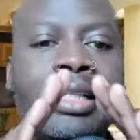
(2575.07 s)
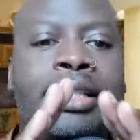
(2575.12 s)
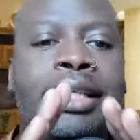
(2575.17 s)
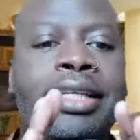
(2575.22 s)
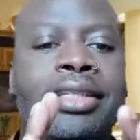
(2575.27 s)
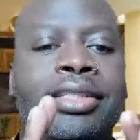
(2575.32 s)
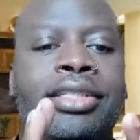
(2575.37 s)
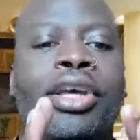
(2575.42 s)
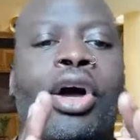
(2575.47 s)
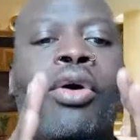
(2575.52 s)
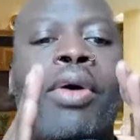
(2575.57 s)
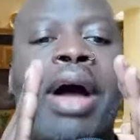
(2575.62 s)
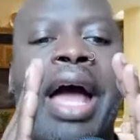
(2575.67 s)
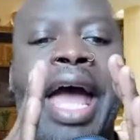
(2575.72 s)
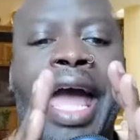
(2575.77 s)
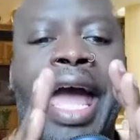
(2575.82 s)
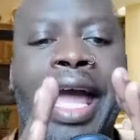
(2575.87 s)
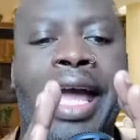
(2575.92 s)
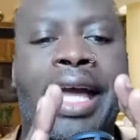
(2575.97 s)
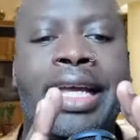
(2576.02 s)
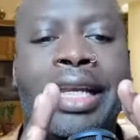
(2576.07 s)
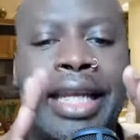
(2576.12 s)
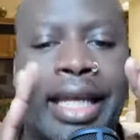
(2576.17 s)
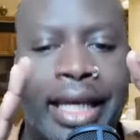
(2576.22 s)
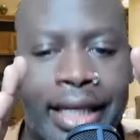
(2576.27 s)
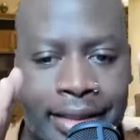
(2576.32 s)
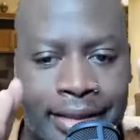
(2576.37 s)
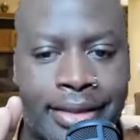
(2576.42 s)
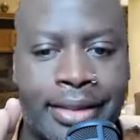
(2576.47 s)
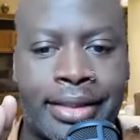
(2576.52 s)
is your
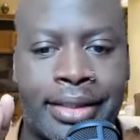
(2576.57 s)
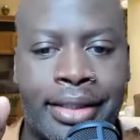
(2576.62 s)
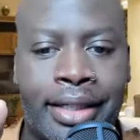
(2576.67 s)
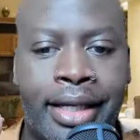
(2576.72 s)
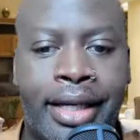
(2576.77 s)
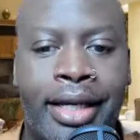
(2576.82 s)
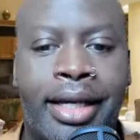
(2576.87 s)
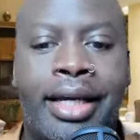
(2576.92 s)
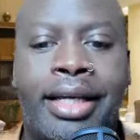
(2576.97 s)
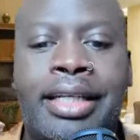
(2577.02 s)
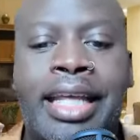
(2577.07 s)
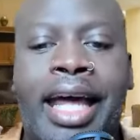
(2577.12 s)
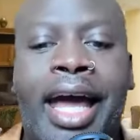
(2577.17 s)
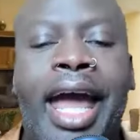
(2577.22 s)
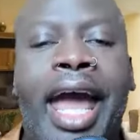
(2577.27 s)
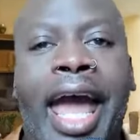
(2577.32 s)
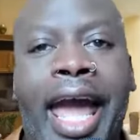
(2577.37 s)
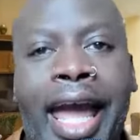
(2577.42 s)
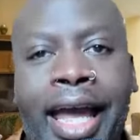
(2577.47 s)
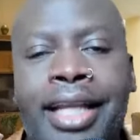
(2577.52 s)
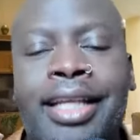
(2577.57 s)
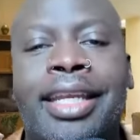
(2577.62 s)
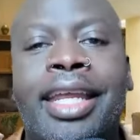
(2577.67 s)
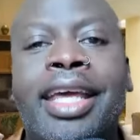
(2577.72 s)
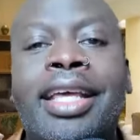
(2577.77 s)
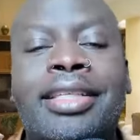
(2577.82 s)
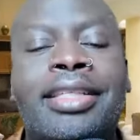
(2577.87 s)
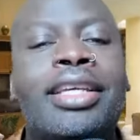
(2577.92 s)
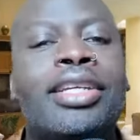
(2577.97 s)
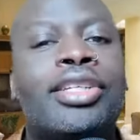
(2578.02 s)
anus. The
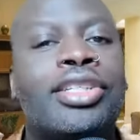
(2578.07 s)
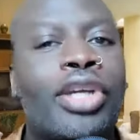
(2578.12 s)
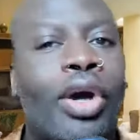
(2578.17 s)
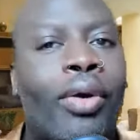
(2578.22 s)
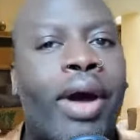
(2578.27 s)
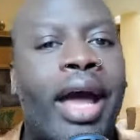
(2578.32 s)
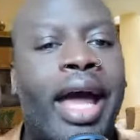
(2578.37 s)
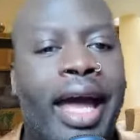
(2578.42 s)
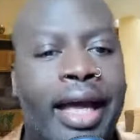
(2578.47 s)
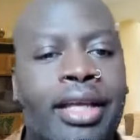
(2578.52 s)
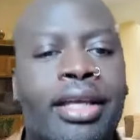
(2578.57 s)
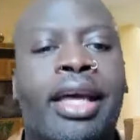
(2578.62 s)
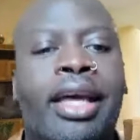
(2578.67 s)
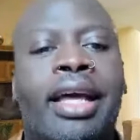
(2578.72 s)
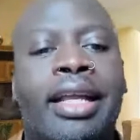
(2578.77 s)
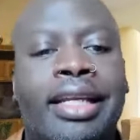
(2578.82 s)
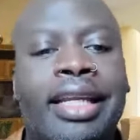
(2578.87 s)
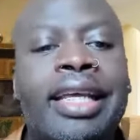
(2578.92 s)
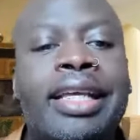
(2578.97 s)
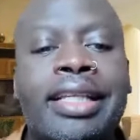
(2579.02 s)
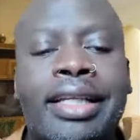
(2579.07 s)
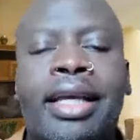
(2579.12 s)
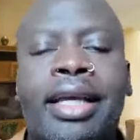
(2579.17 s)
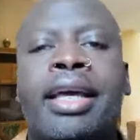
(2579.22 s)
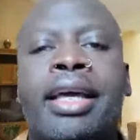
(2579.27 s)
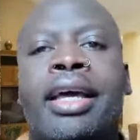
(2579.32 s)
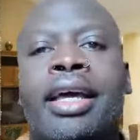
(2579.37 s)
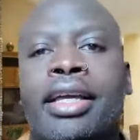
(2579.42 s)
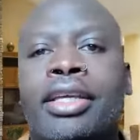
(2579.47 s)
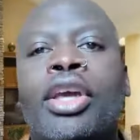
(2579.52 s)
this is your this,
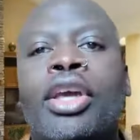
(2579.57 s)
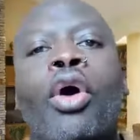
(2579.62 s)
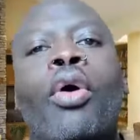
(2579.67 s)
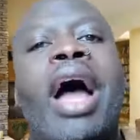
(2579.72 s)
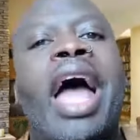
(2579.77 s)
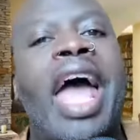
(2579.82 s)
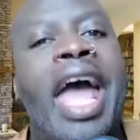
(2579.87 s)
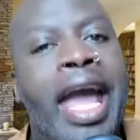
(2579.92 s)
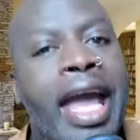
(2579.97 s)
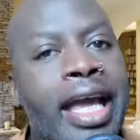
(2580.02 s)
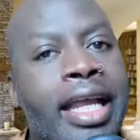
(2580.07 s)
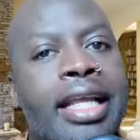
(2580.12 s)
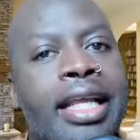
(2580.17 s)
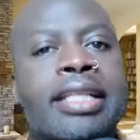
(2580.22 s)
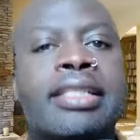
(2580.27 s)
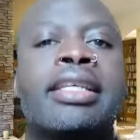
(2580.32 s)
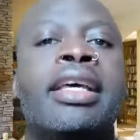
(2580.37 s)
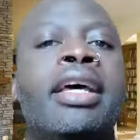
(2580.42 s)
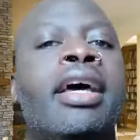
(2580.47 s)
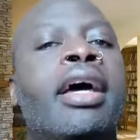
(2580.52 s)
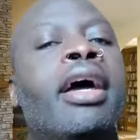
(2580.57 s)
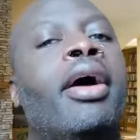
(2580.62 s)
your anus.